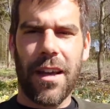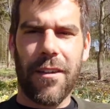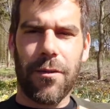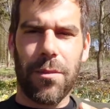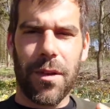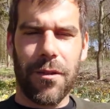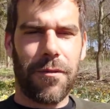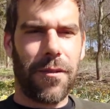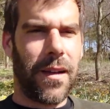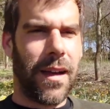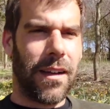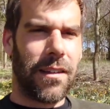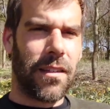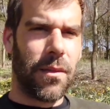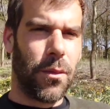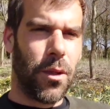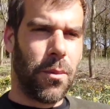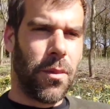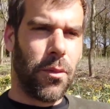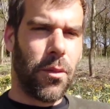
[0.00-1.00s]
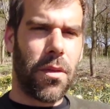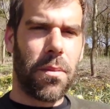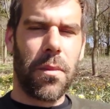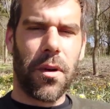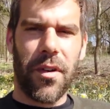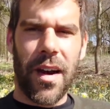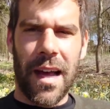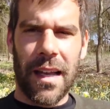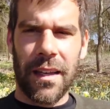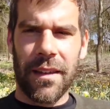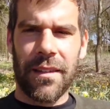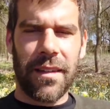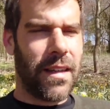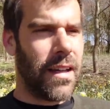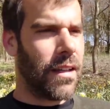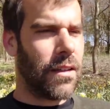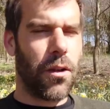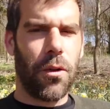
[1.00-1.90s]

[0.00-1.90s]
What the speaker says: You have to be flexible. But with morality,